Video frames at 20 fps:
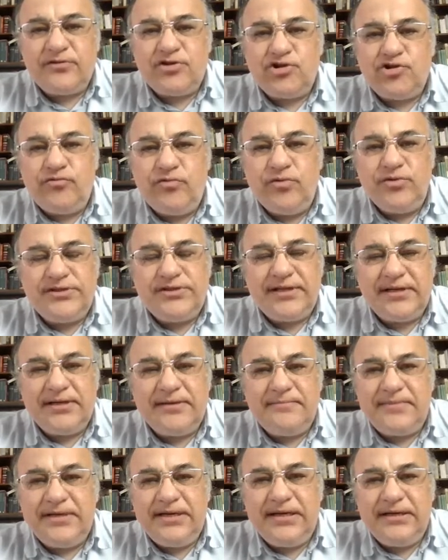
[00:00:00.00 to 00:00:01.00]

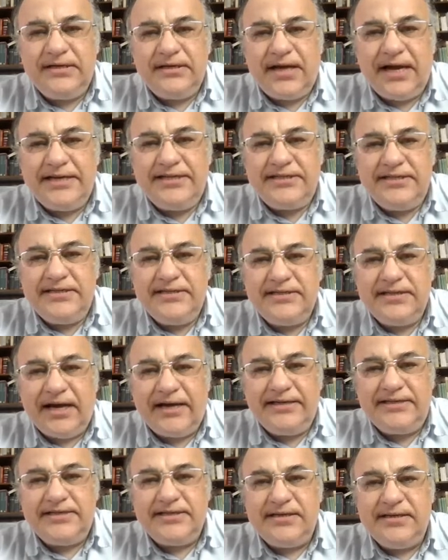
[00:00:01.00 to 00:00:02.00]
Jerusalem in
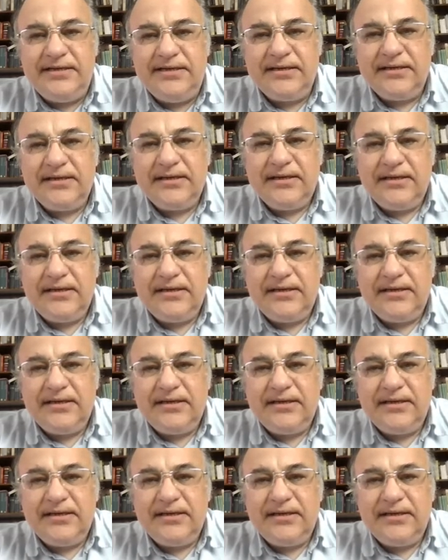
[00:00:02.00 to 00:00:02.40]
1990,